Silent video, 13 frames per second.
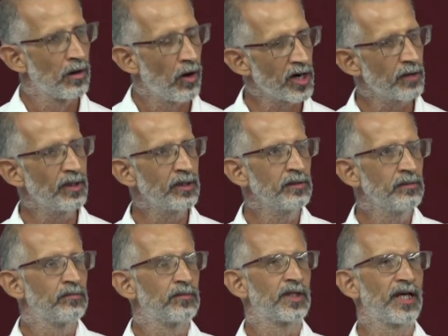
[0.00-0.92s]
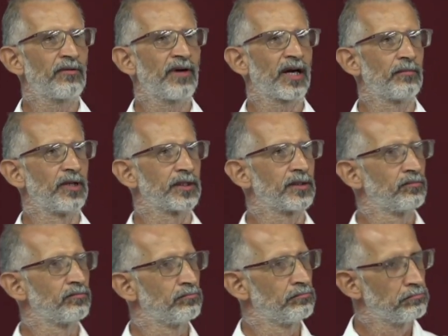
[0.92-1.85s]
Honorable Gail Ragobert,
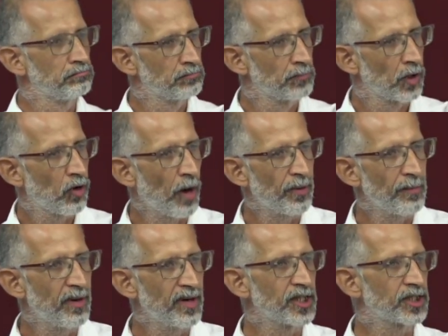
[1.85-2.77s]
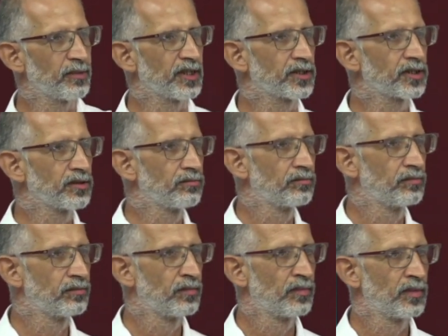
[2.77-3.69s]
corporal punishment.
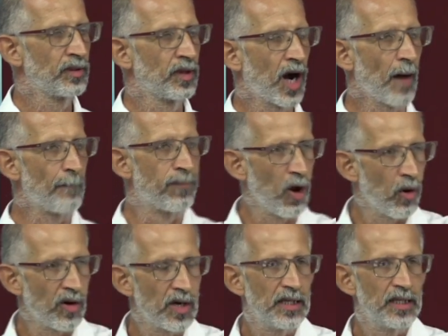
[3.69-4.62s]
A blow